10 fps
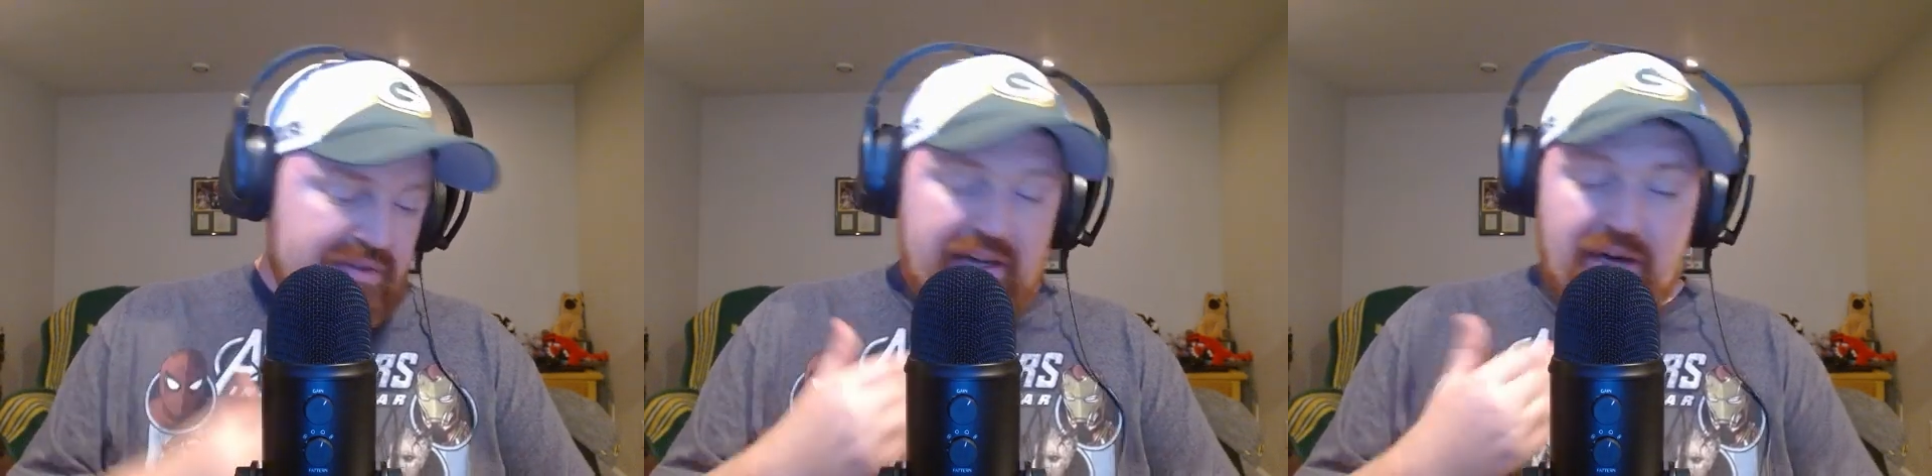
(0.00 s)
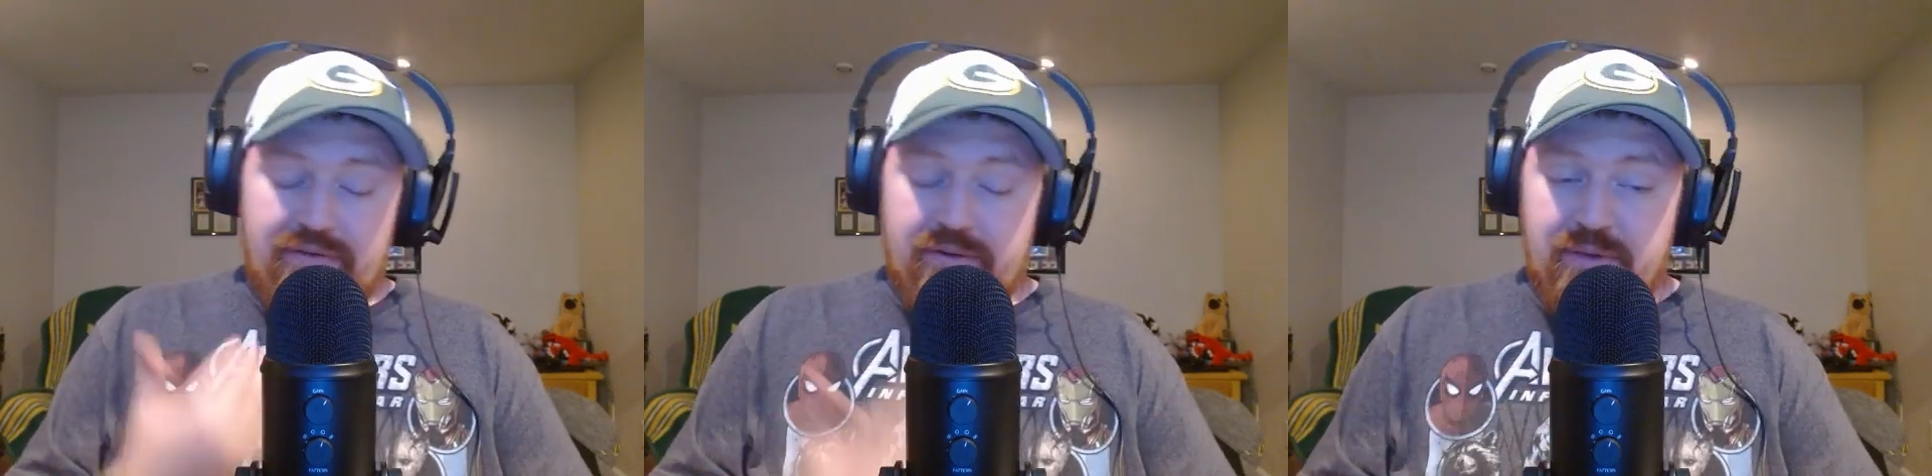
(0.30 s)

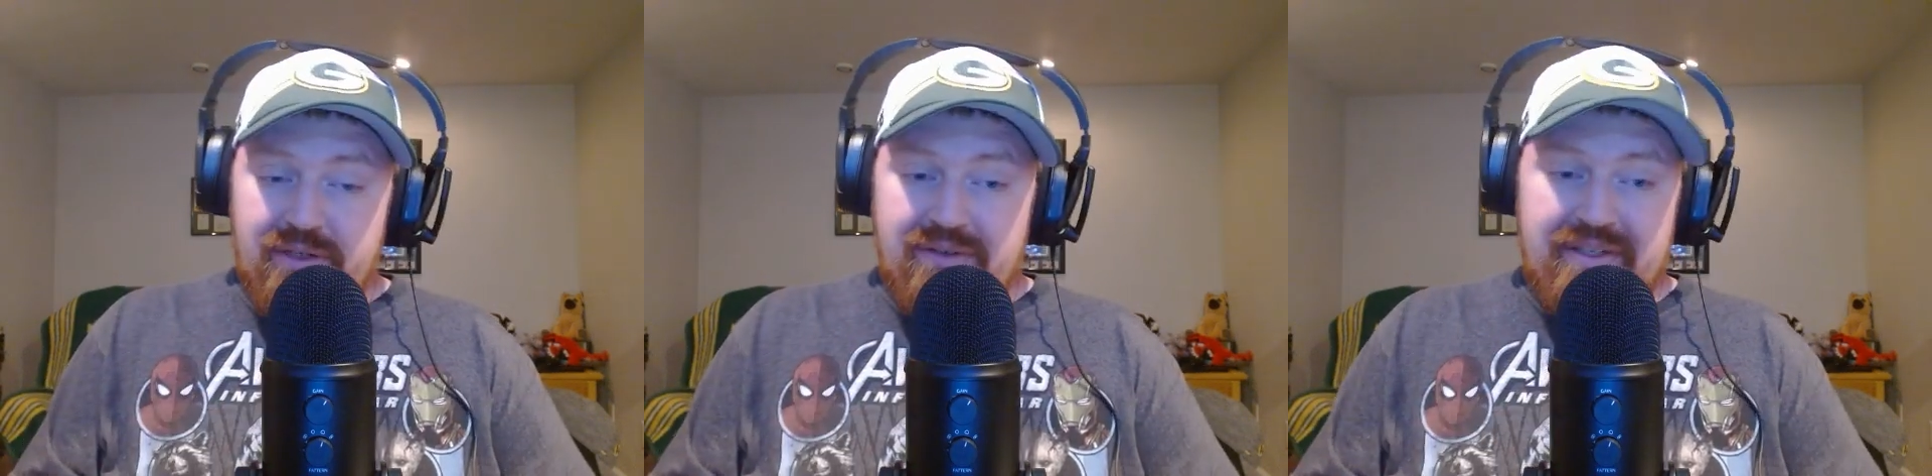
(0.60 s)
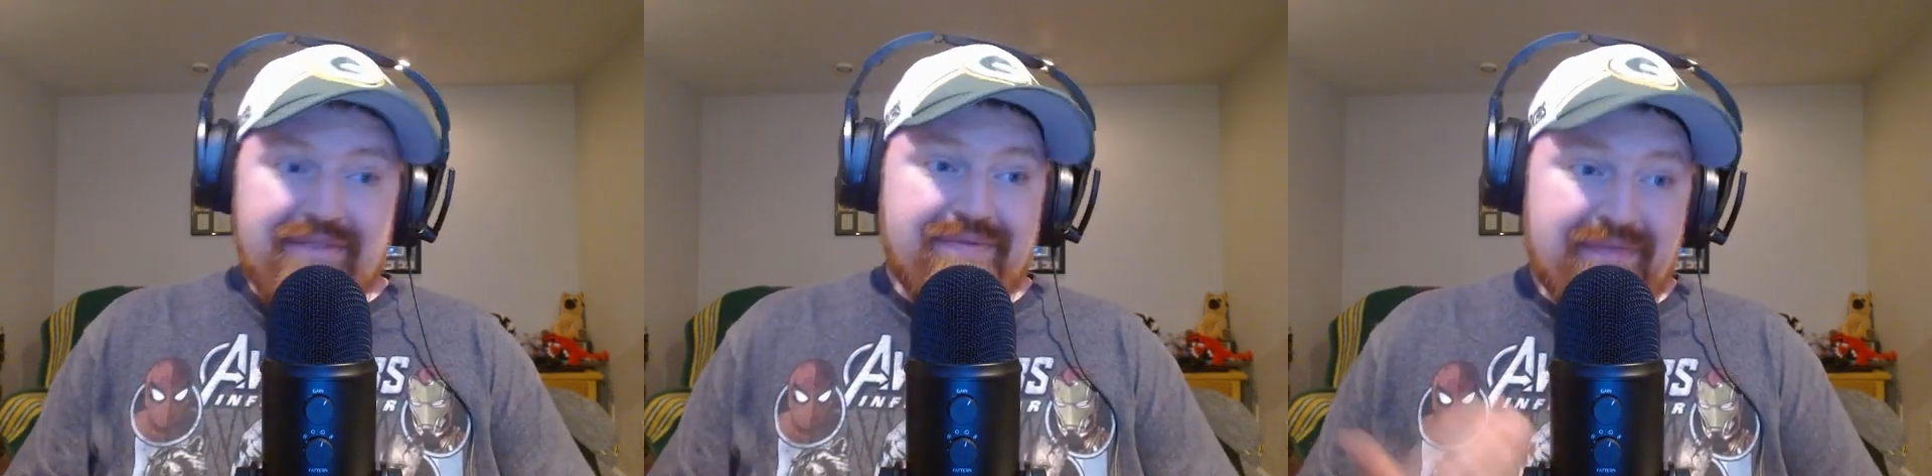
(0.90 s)
Calvin
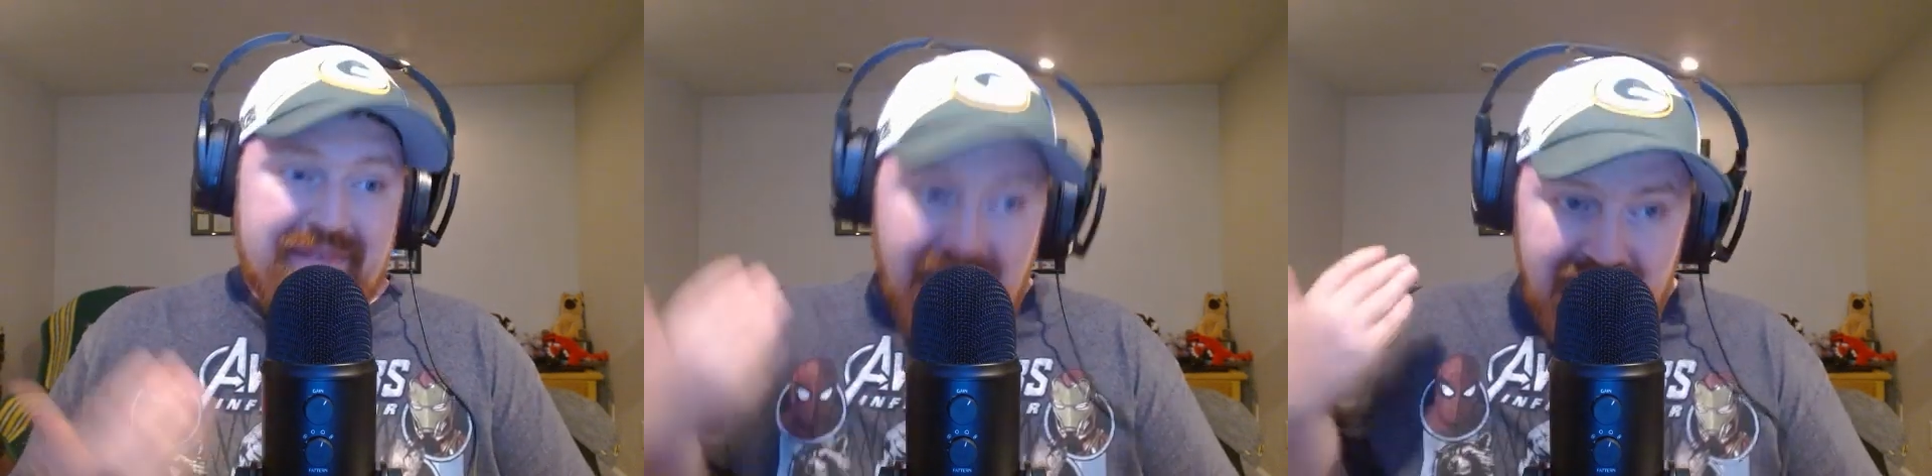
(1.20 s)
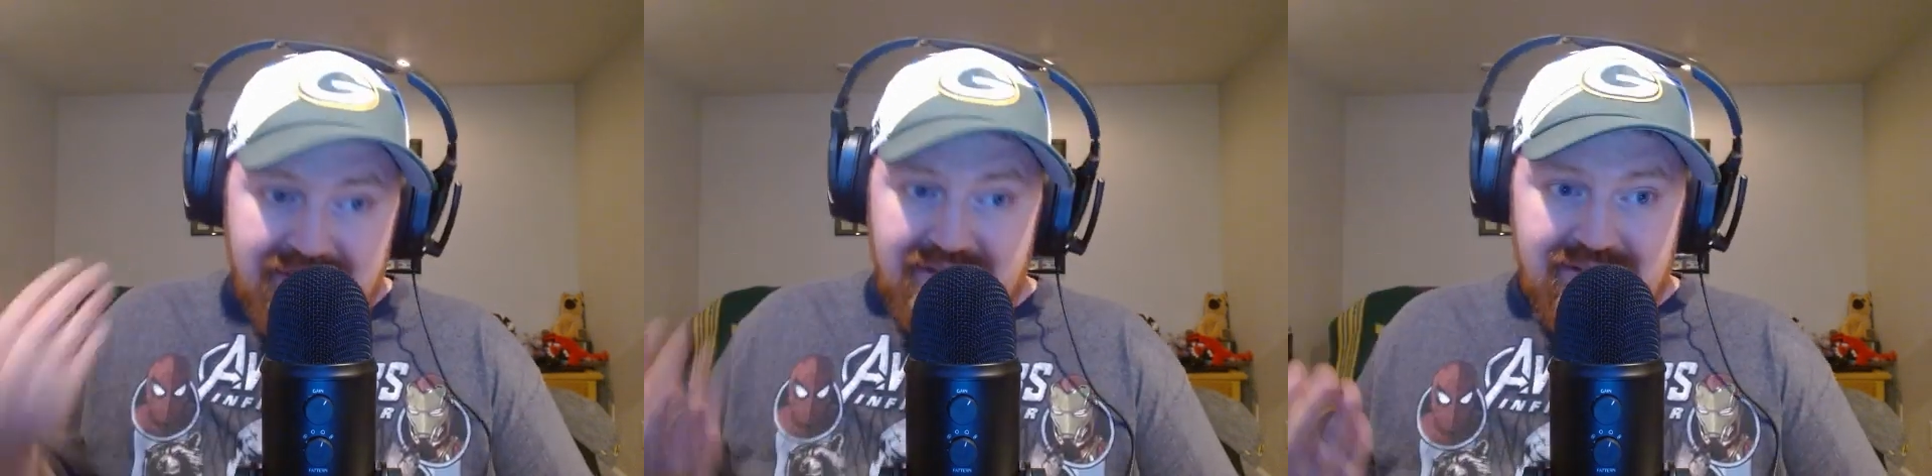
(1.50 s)
Ridley, yeah,
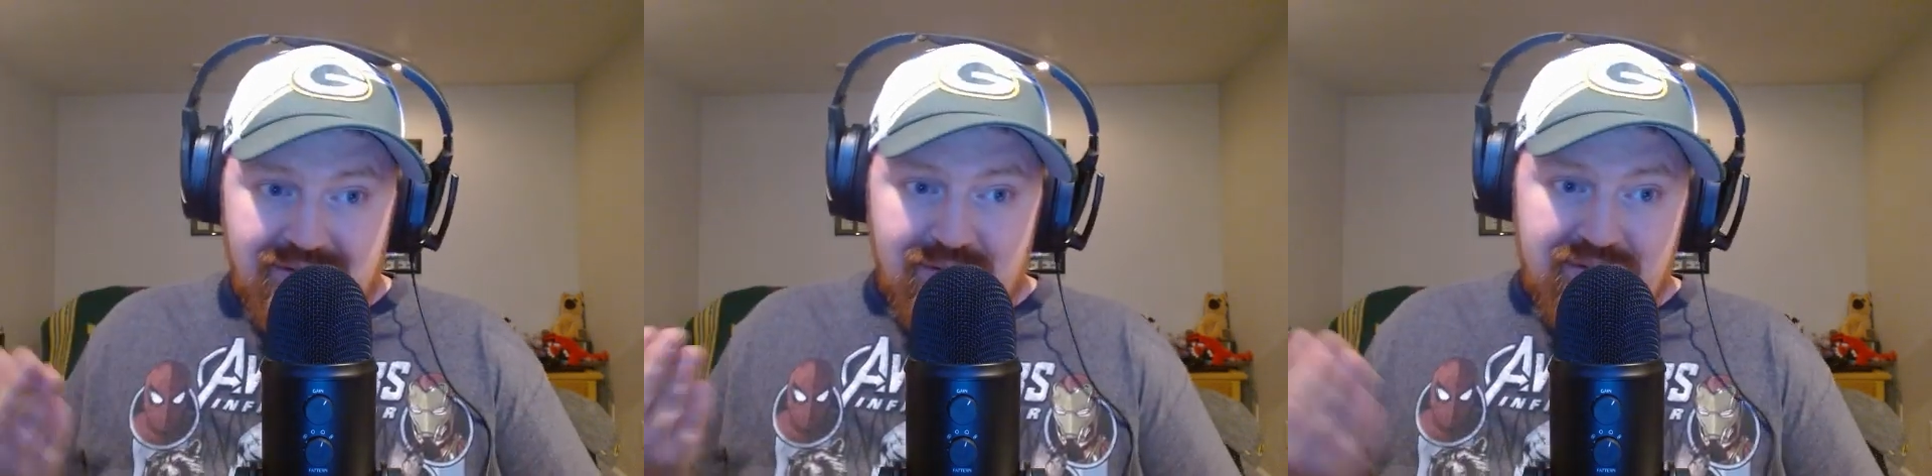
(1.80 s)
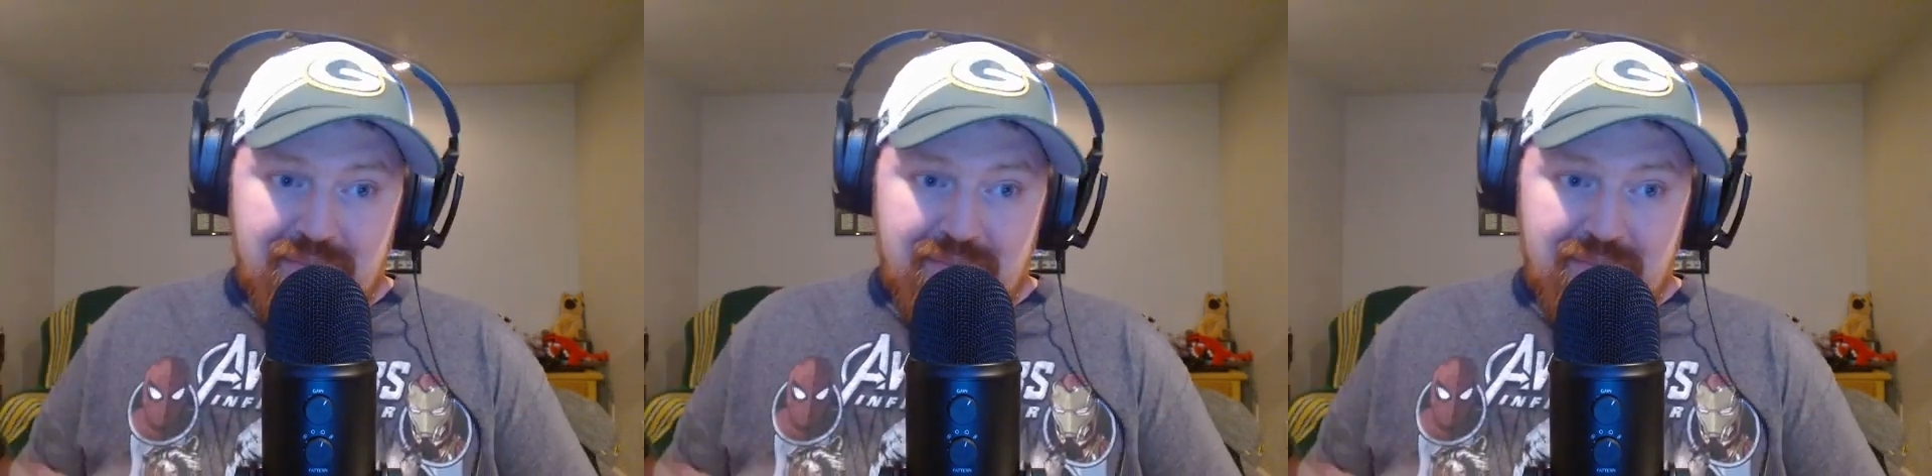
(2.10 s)
it sucks to lose him,